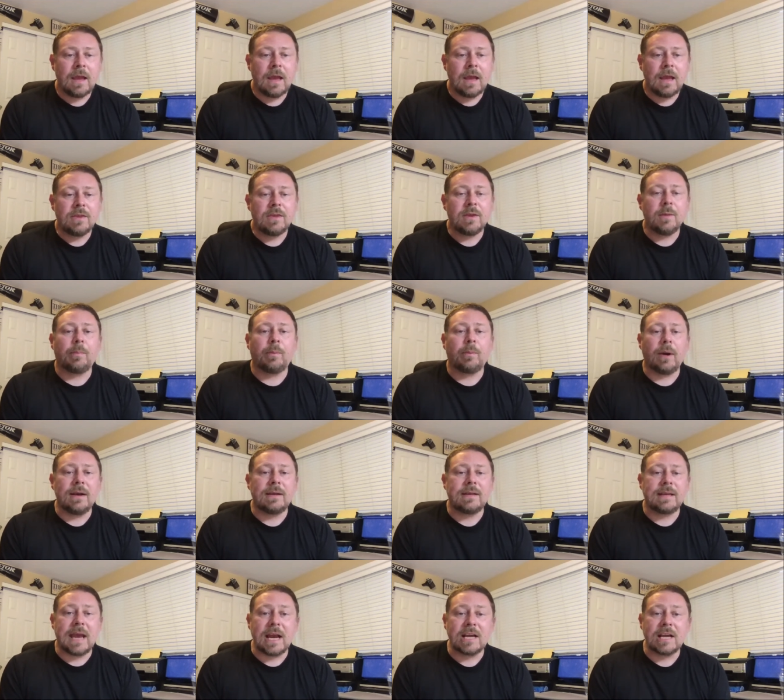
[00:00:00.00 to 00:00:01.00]
The
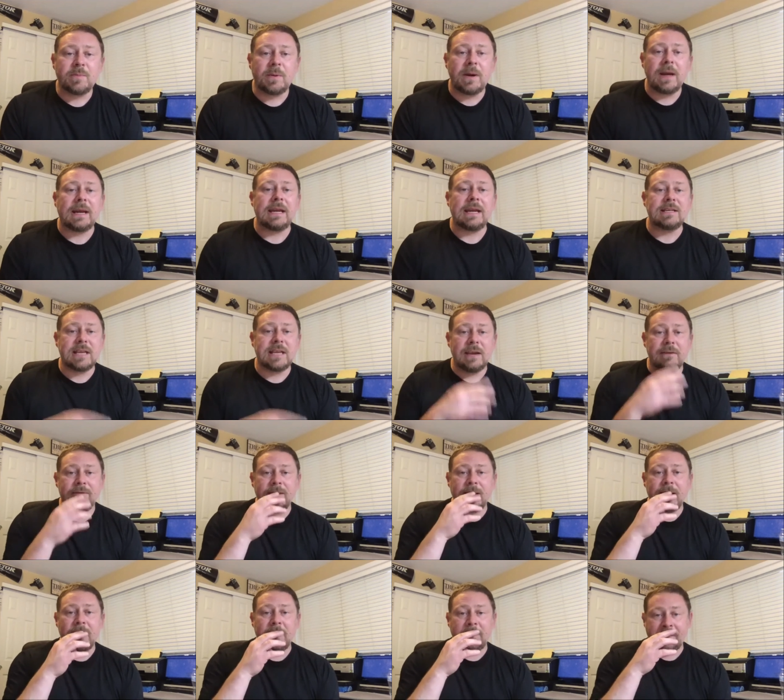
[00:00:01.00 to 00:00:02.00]
tax break he's given
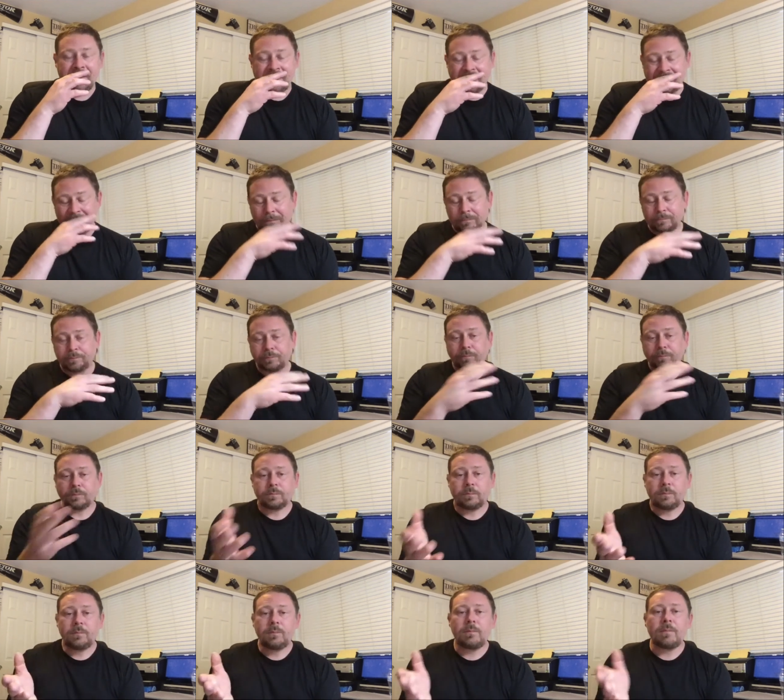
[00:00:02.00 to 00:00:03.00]
them,
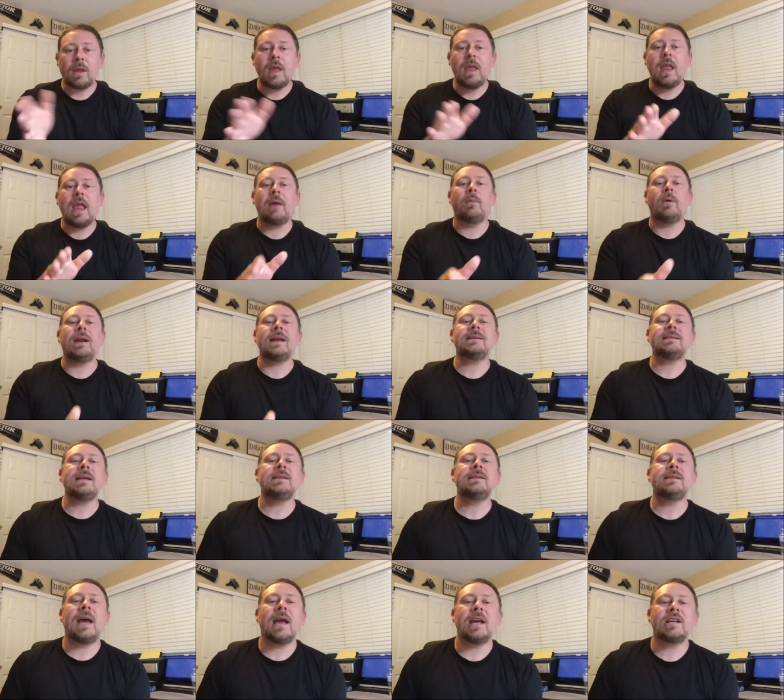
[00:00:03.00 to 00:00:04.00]
and when I say
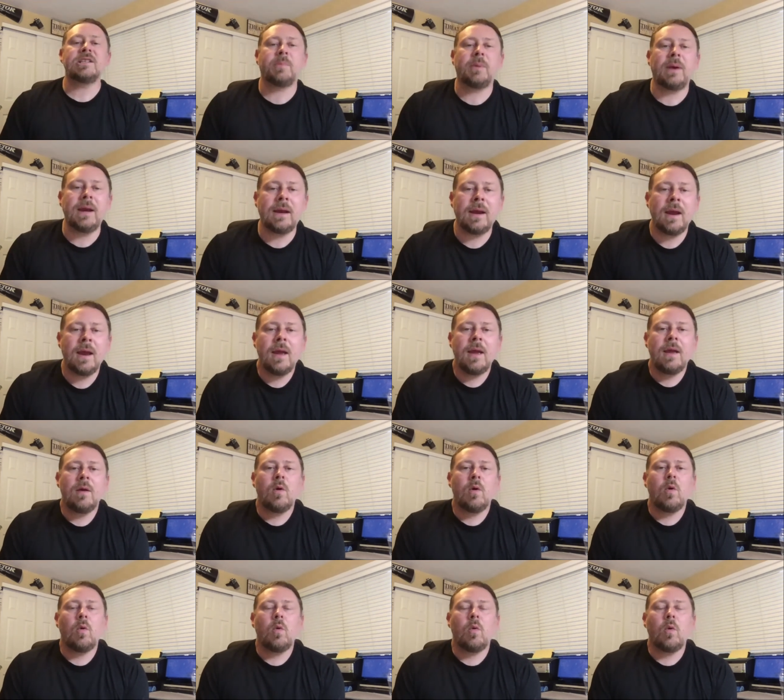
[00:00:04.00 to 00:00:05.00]
tax break,
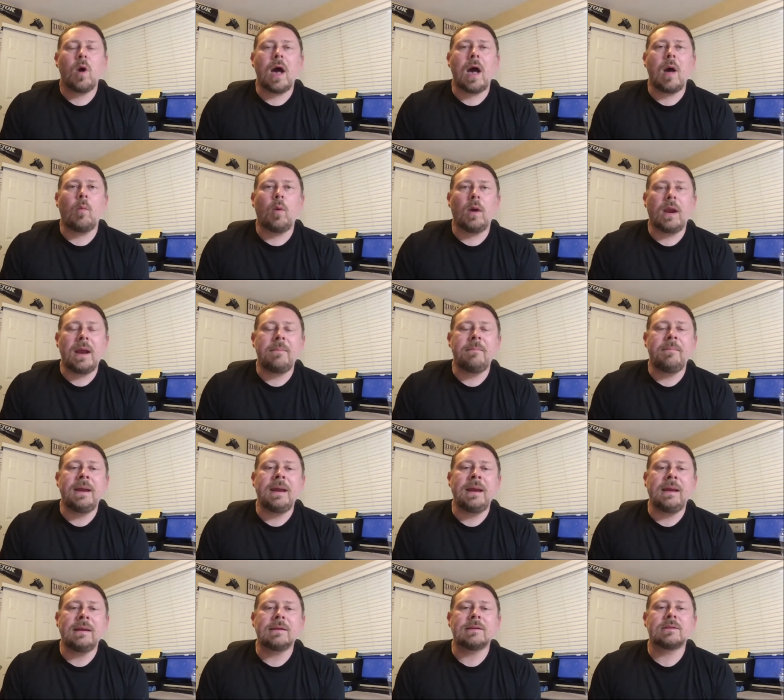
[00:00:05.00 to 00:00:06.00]
what I mean
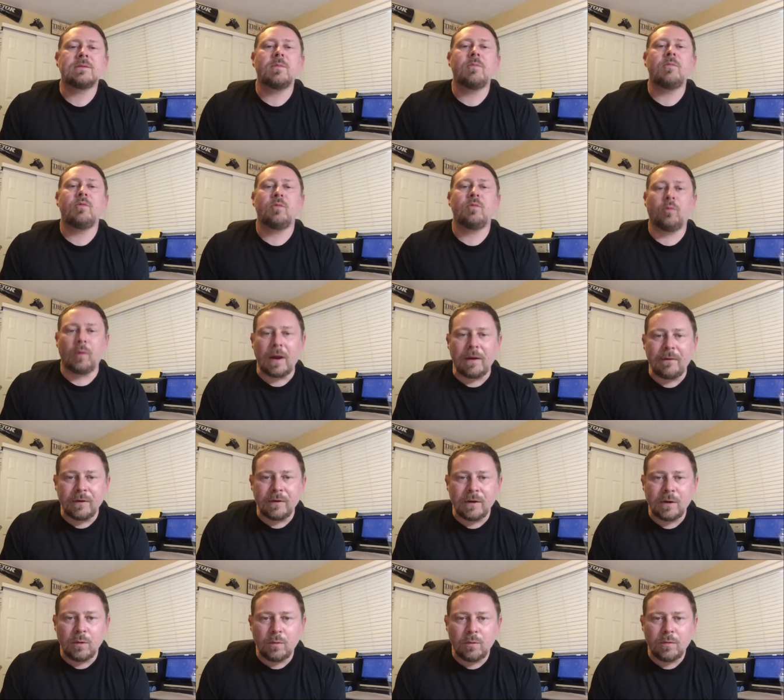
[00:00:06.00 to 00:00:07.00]
is
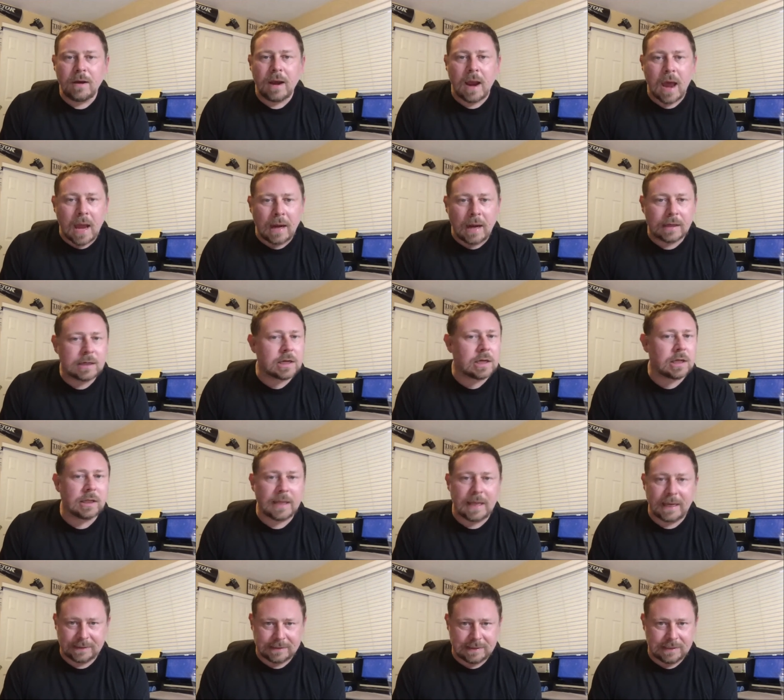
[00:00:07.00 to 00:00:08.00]
revenue not
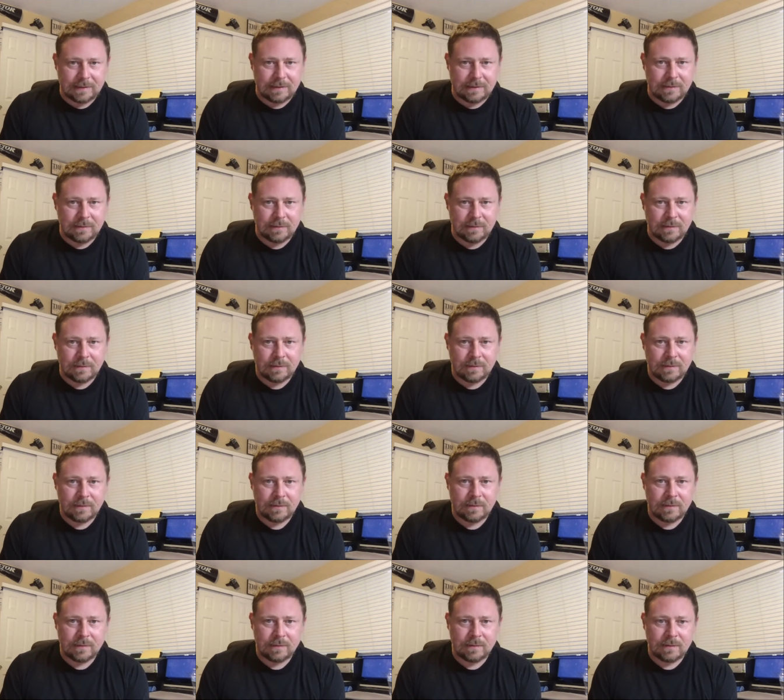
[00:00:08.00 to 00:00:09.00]
collected.
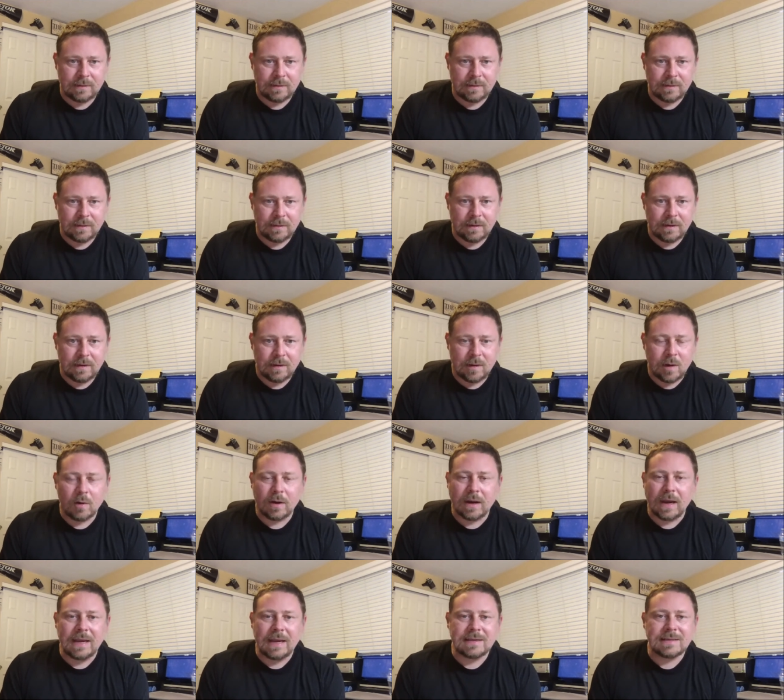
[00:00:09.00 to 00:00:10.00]

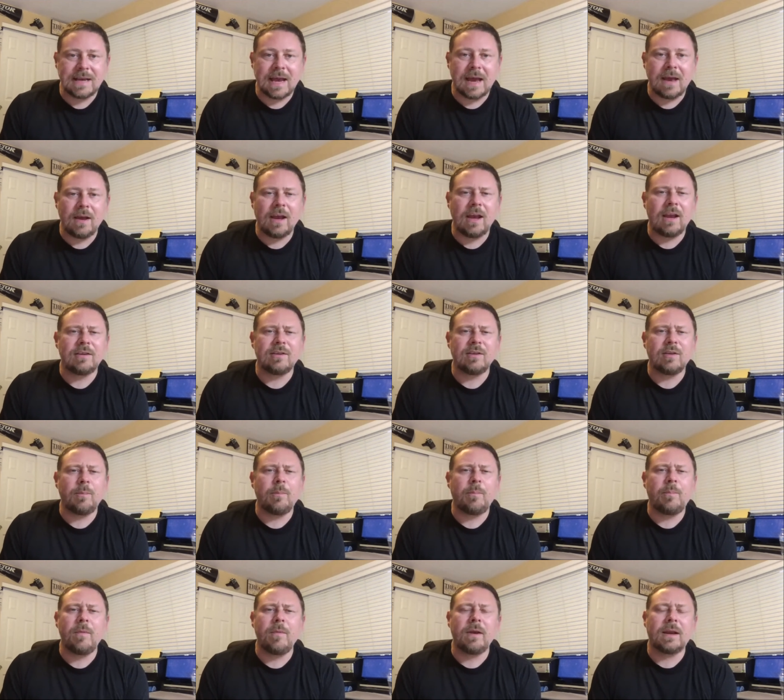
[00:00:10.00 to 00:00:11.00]
Okay, it's not
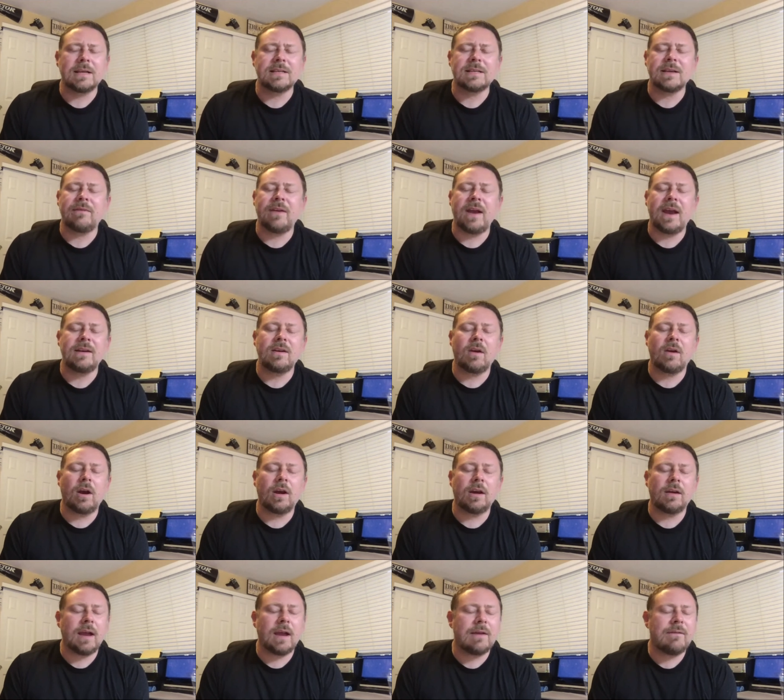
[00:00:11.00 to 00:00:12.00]
because I've had
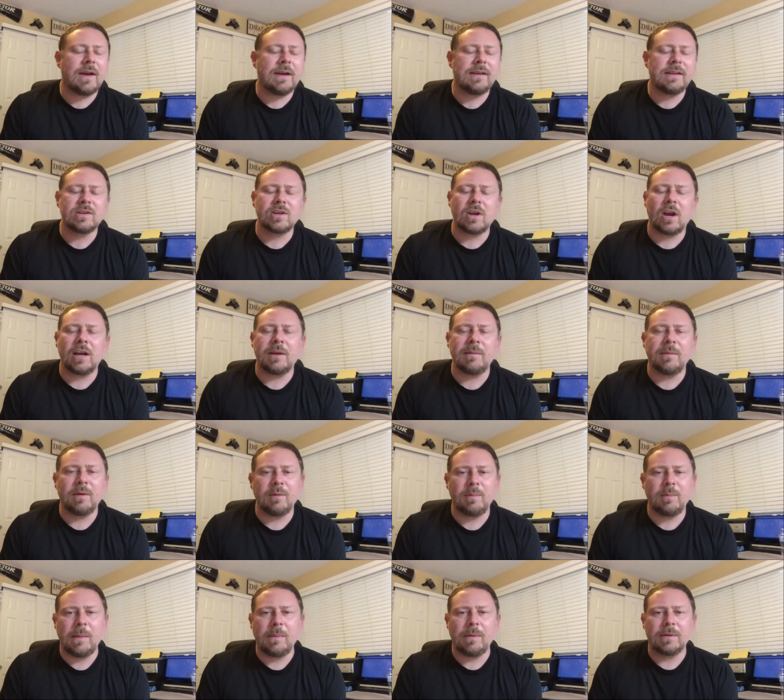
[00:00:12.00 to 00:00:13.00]
this argument with
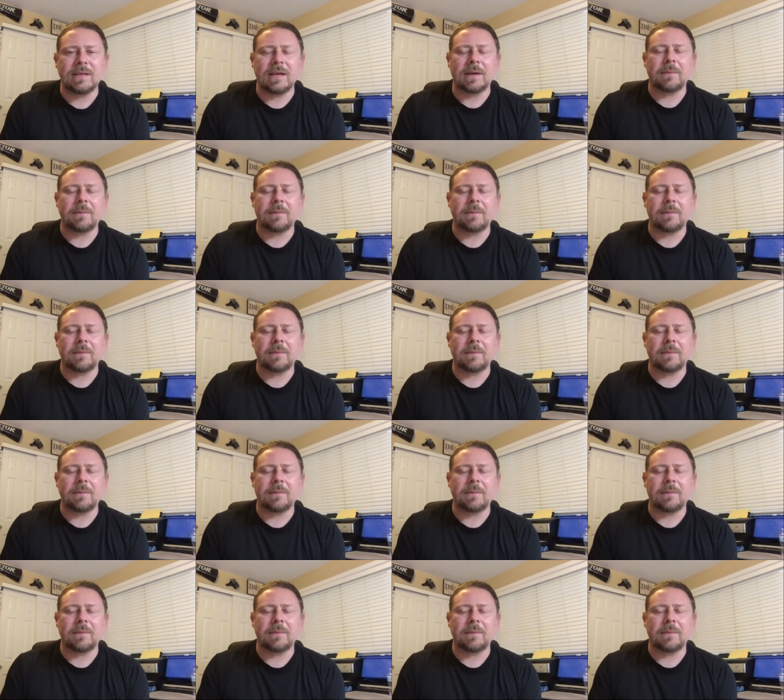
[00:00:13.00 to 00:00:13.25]
people. It's like,